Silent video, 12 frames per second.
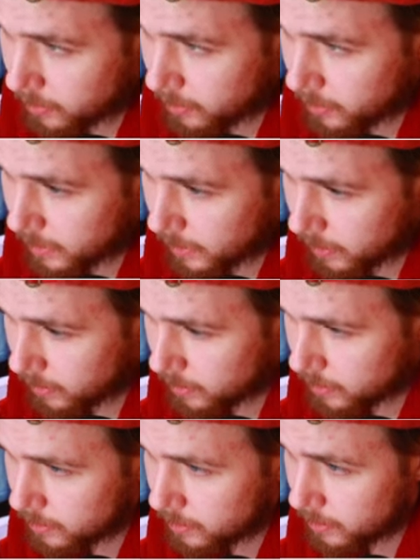
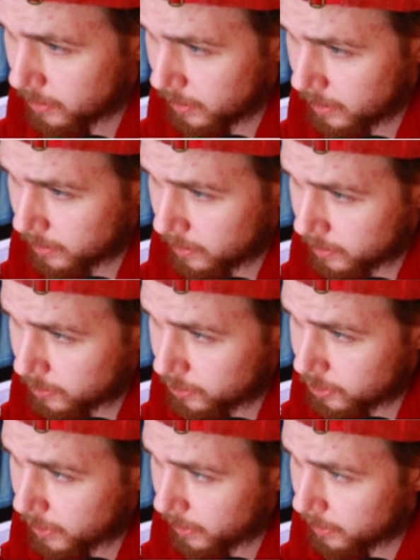takes,
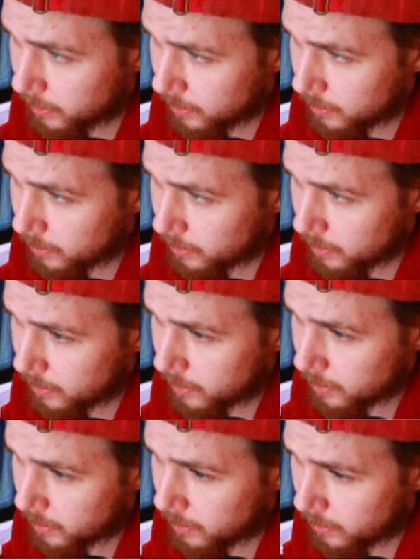check,
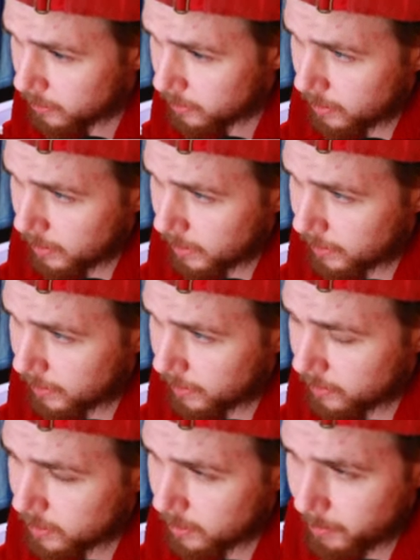here. And then there's going to be a